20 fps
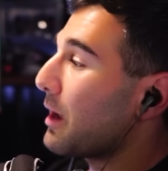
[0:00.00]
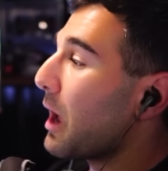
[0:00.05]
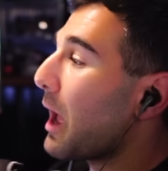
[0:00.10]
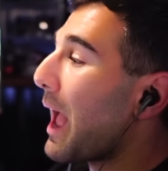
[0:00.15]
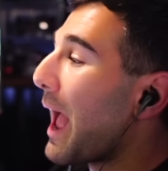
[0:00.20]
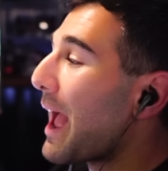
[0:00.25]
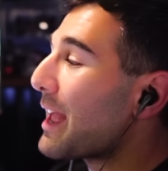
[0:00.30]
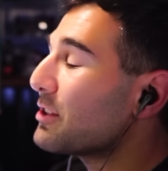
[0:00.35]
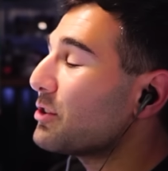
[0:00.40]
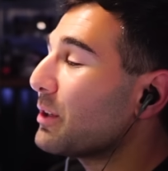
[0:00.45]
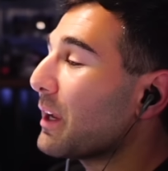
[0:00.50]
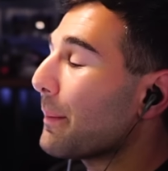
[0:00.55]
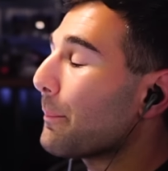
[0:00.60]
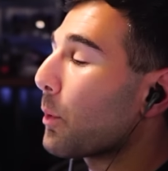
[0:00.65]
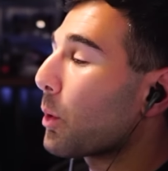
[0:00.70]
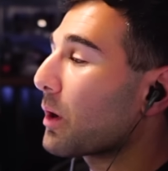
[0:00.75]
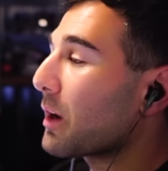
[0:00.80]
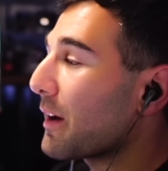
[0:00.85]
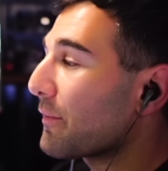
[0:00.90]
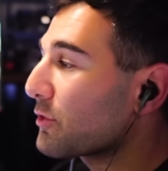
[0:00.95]
as you get
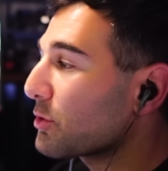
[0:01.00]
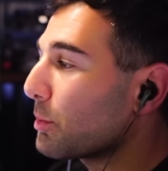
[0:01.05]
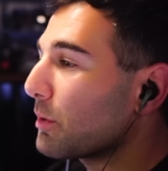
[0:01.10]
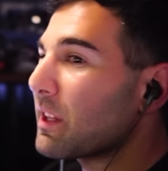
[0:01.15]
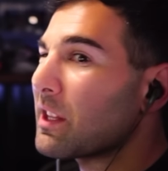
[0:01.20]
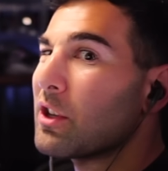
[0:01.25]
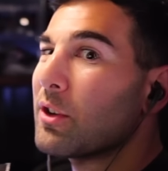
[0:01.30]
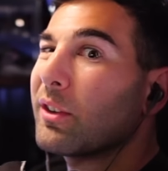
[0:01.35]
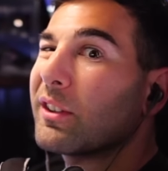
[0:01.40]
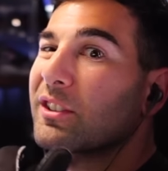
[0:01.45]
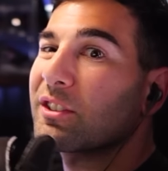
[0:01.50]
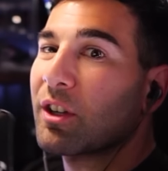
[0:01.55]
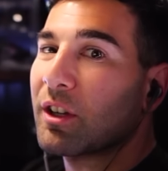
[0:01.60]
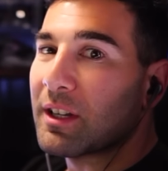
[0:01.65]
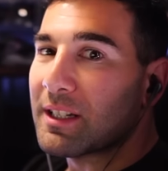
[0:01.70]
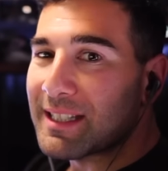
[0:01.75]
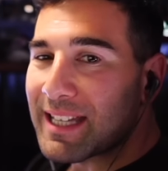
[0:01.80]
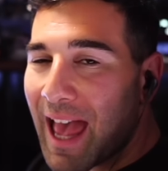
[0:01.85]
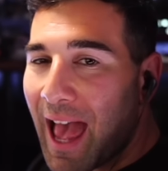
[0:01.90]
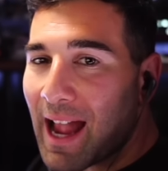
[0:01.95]
more comfortable, then you can start
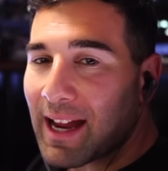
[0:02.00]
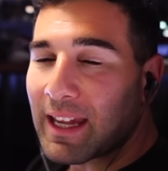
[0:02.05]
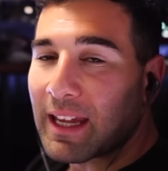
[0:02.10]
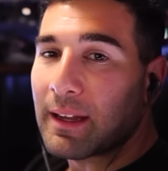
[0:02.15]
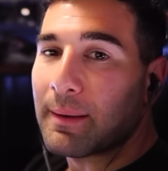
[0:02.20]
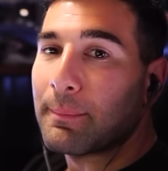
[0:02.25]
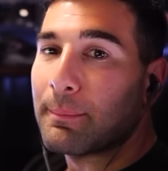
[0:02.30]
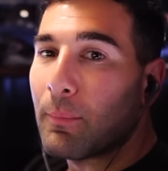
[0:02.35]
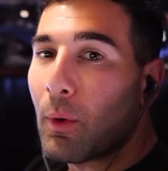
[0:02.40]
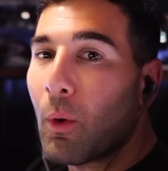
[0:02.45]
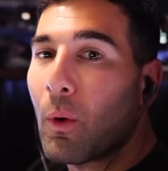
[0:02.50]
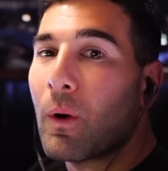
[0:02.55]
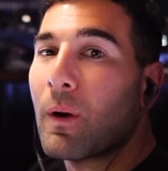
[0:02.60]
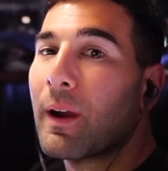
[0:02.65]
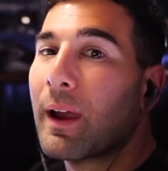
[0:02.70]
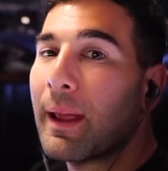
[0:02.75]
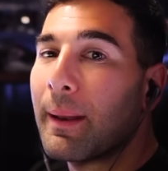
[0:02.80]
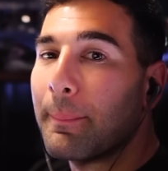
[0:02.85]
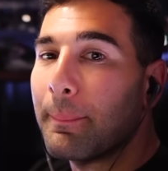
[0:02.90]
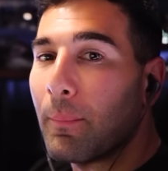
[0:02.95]
attacking more
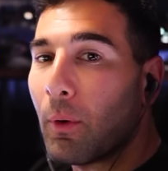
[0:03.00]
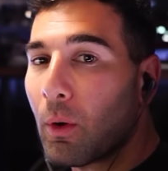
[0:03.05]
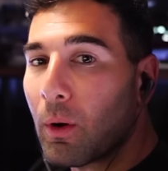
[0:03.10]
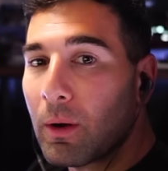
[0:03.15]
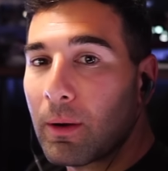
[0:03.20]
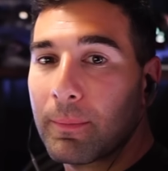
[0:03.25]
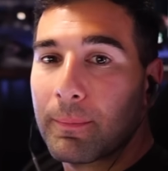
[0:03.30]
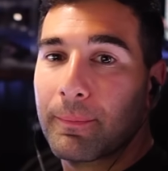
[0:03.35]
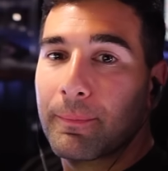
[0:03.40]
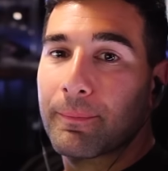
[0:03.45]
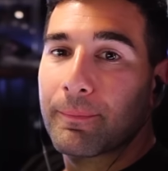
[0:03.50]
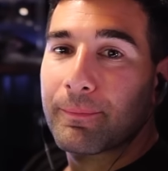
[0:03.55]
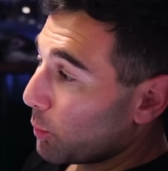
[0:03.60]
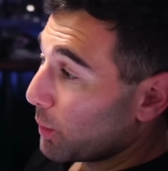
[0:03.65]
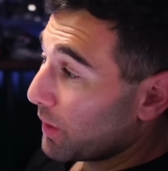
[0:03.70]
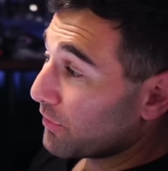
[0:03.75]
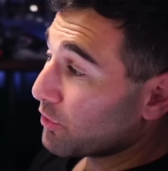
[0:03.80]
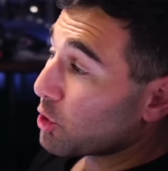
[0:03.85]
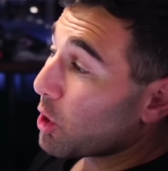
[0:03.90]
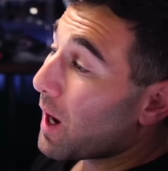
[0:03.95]
and more.
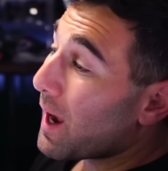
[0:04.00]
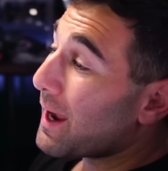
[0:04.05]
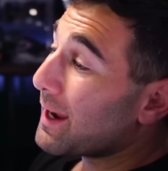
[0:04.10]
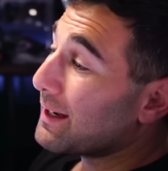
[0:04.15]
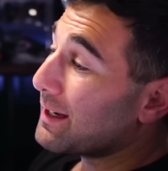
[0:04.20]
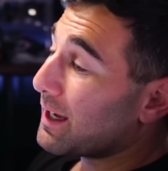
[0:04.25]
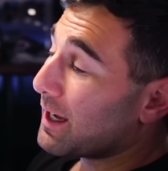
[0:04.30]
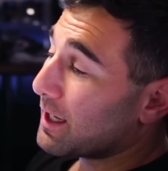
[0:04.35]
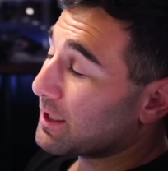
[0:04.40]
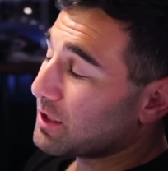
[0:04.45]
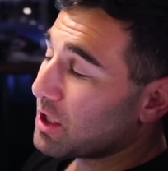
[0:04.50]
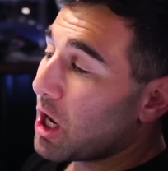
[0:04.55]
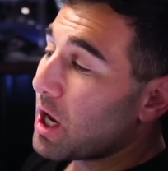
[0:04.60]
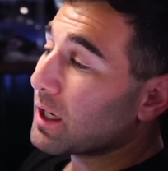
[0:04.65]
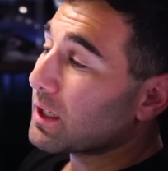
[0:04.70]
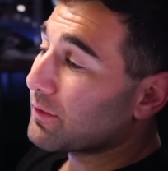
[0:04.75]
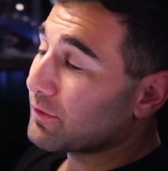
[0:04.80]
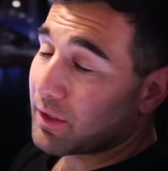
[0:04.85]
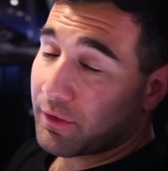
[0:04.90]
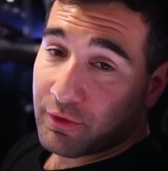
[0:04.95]
We've tried a
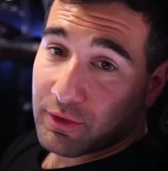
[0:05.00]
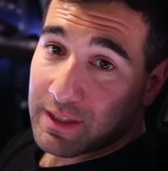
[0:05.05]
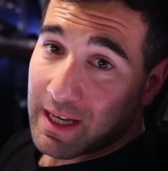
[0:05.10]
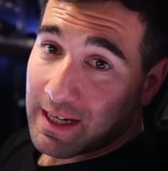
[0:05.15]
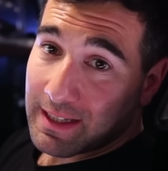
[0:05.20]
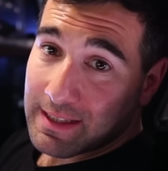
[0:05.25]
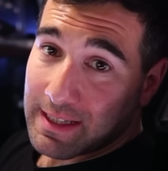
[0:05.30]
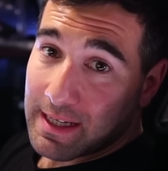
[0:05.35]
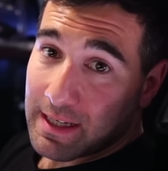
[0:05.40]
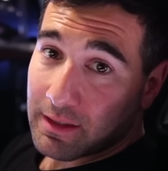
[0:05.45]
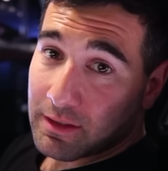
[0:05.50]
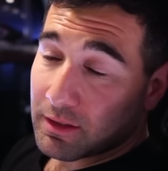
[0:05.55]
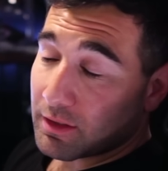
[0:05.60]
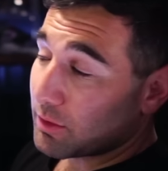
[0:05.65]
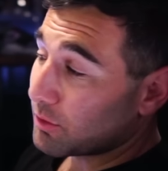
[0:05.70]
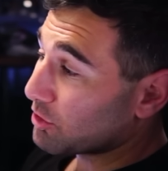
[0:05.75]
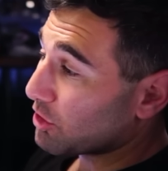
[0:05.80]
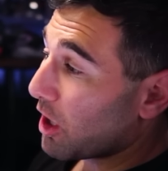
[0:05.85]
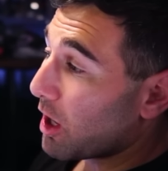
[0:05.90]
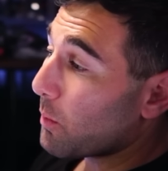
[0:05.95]
ton of different techniques.
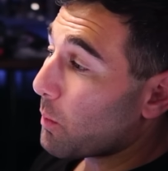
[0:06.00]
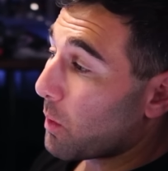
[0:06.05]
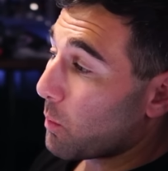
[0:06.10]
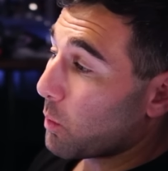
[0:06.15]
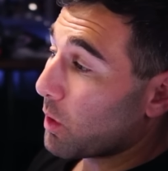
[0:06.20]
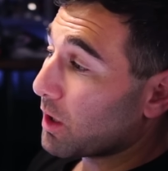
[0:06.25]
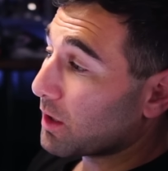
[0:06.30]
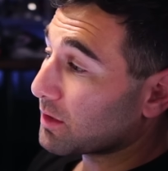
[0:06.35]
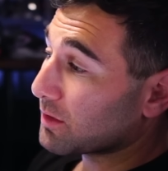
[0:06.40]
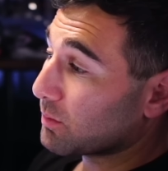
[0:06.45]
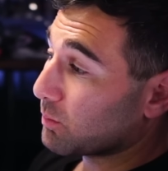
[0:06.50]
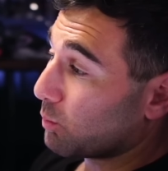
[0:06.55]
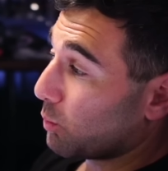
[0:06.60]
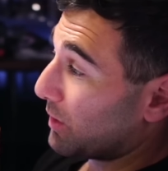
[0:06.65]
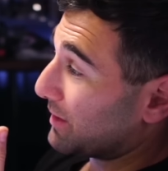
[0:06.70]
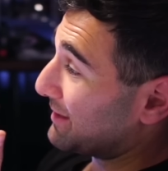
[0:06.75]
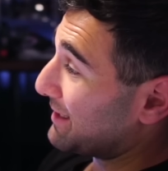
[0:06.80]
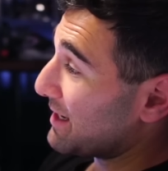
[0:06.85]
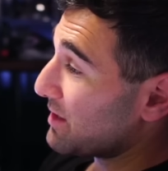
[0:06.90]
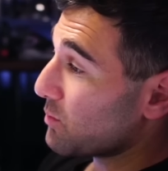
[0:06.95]
You saw what worked,
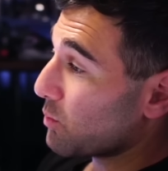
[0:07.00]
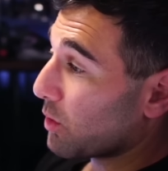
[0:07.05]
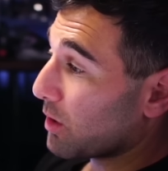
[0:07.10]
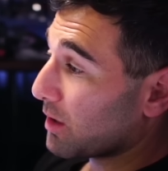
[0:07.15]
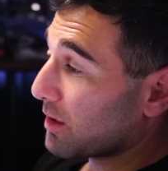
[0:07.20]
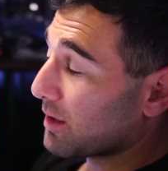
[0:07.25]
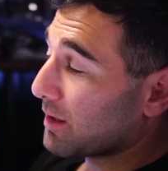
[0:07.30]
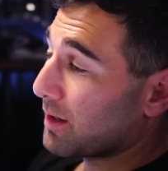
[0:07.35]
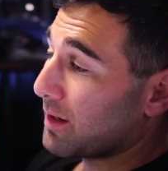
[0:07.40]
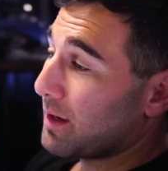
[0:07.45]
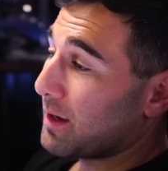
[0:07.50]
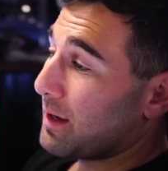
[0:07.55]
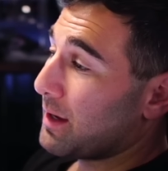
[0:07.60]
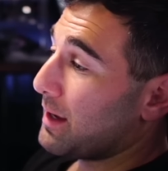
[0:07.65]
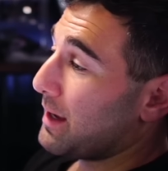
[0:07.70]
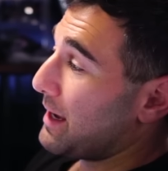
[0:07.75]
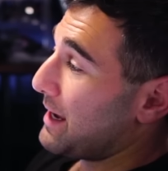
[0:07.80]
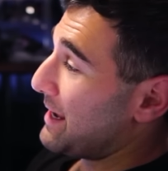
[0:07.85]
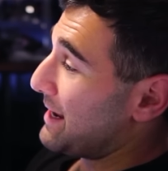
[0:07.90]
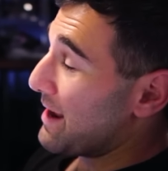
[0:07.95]
what didn't work,
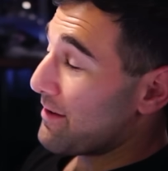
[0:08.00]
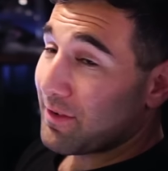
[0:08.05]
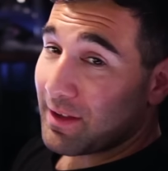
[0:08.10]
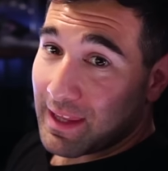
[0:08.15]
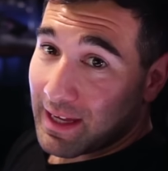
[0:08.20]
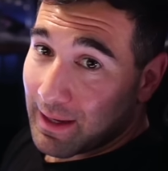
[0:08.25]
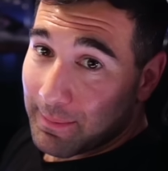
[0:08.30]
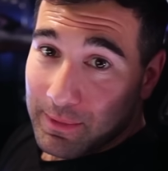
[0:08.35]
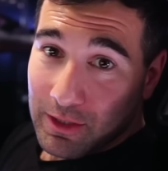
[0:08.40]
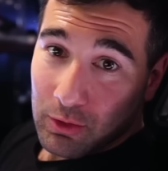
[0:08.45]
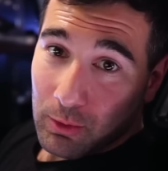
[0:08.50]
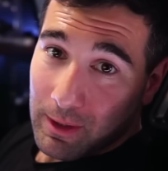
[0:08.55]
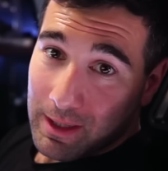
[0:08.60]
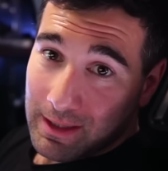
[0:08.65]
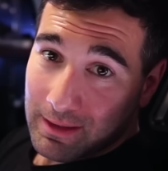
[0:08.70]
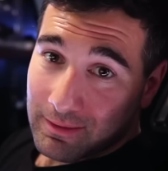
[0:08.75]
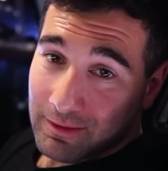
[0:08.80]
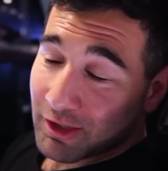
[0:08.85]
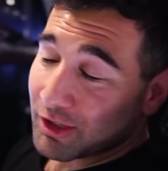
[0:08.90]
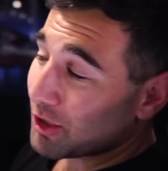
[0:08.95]
and everything in
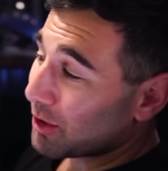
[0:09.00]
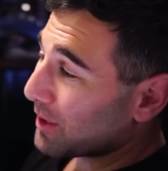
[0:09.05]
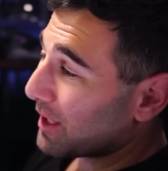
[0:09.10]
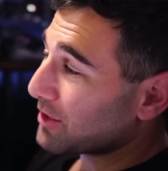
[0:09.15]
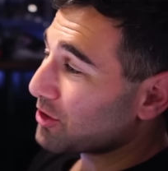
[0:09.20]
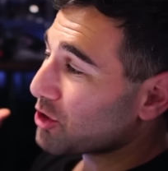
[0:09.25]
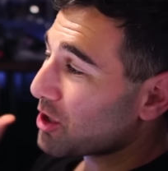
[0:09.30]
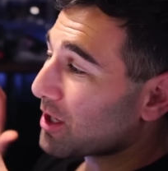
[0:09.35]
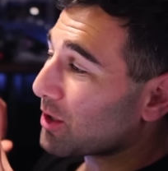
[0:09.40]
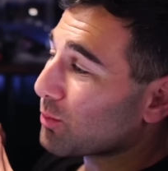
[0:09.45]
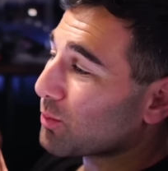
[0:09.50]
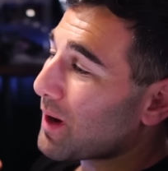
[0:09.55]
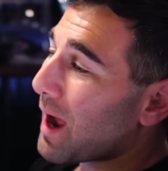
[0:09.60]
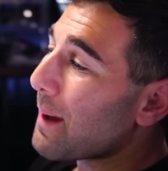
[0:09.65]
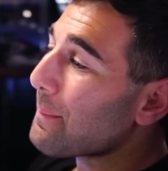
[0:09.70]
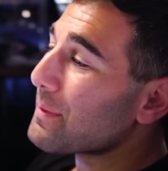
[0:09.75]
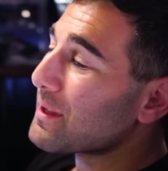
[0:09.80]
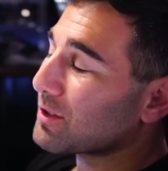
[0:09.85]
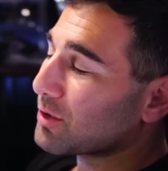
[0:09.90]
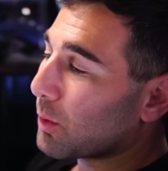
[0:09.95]
between. So let's try to
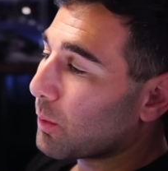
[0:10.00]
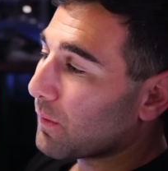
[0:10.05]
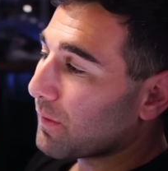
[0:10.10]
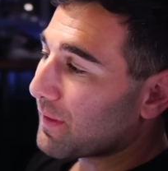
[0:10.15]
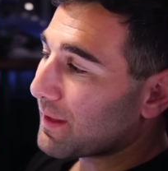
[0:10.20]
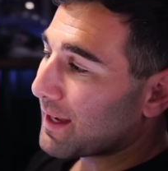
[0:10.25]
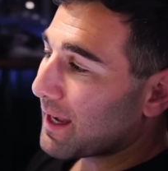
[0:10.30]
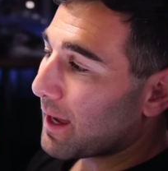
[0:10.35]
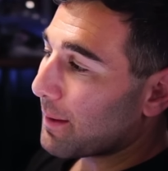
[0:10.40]
wrap this whole thing